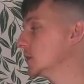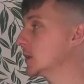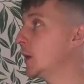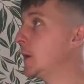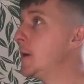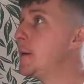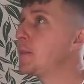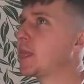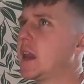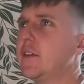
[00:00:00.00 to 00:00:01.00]
So
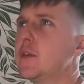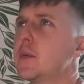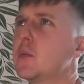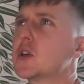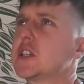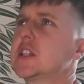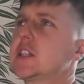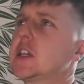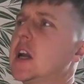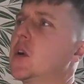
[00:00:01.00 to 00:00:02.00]
if you've been watching
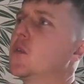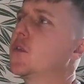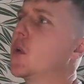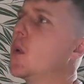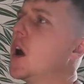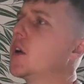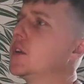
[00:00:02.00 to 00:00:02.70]
this channel for a while,